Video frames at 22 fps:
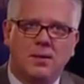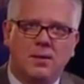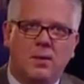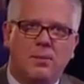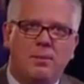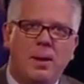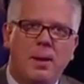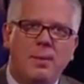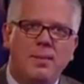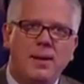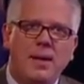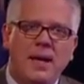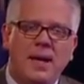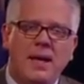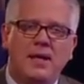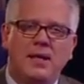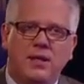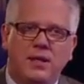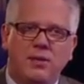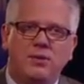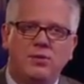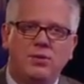Obama had
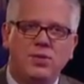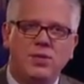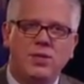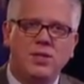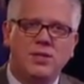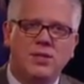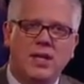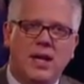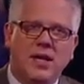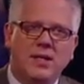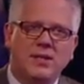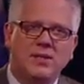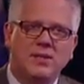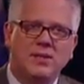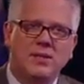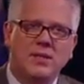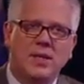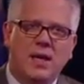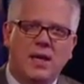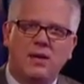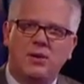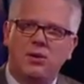a huge success
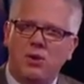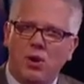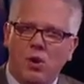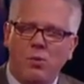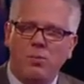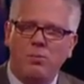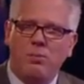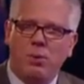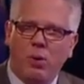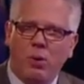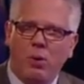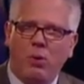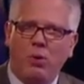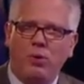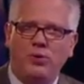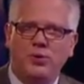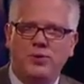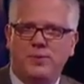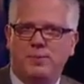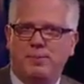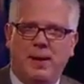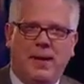and no poll
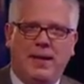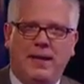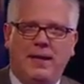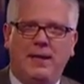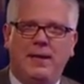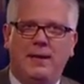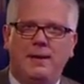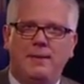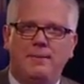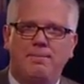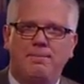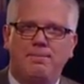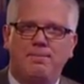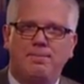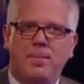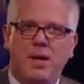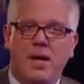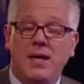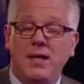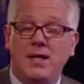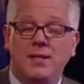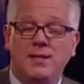spike.
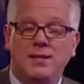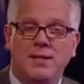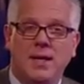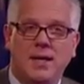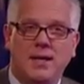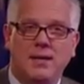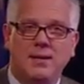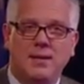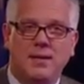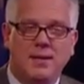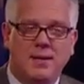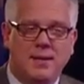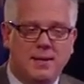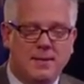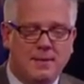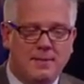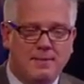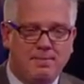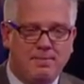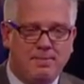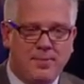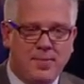I contend
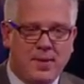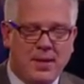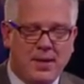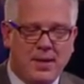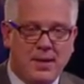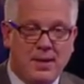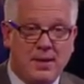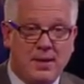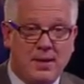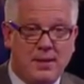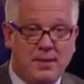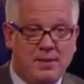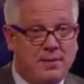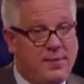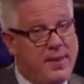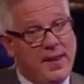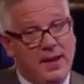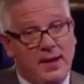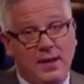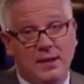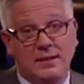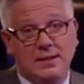
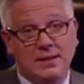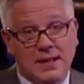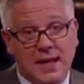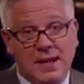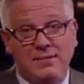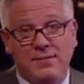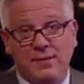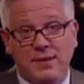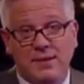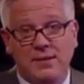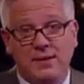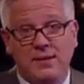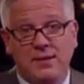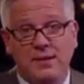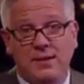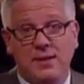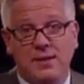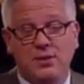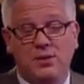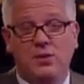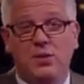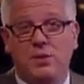that 11
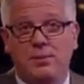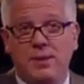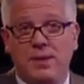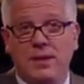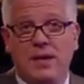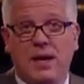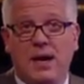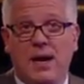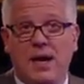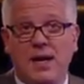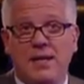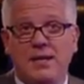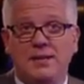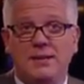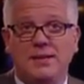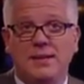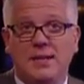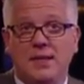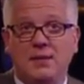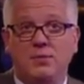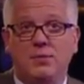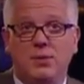is going to be the
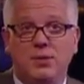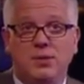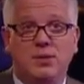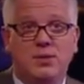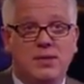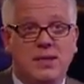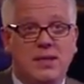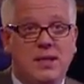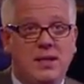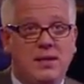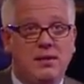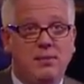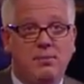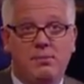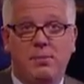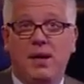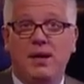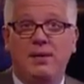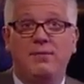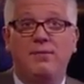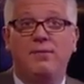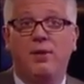highest he will see
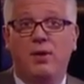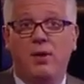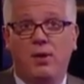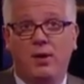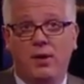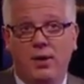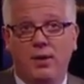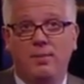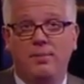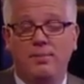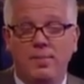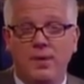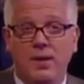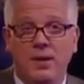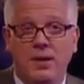by far.